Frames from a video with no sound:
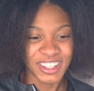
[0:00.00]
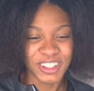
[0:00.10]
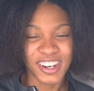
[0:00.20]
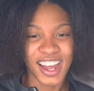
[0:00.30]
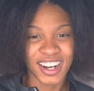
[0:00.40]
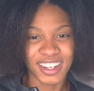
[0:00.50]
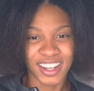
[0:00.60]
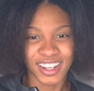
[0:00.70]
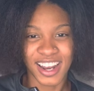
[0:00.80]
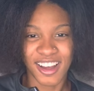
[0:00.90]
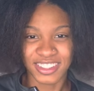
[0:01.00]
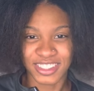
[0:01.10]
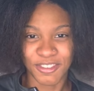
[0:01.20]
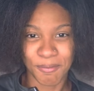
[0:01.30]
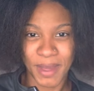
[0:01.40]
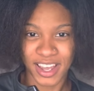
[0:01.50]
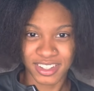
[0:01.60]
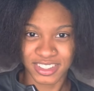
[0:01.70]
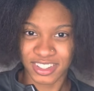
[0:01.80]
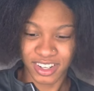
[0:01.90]
you're kind of allowing someone
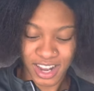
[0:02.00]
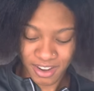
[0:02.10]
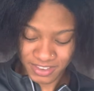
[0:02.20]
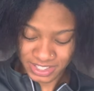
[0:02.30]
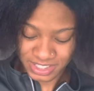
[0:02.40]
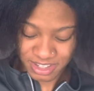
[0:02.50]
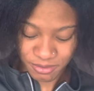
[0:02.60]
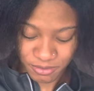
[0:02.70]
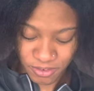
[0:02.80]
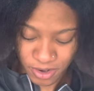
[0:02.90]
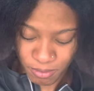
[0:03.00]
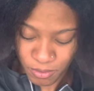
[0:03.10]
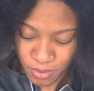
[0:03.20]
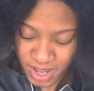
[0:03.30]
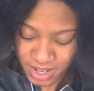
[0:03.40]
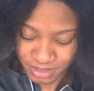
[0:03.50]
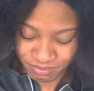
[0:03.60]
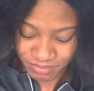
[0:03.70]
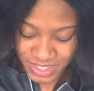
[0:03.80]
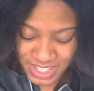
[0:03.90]
back into your life in some form of
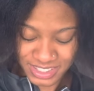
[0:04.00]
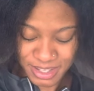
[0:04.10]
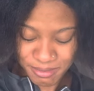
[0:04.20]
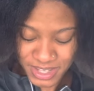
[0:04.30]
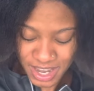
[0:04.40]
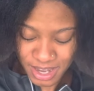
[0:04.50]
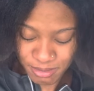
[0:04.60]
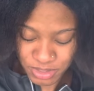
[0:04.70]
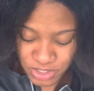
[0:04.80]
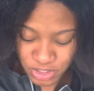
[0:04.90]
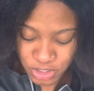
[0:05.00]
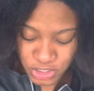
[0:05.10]
way. And sometimes you're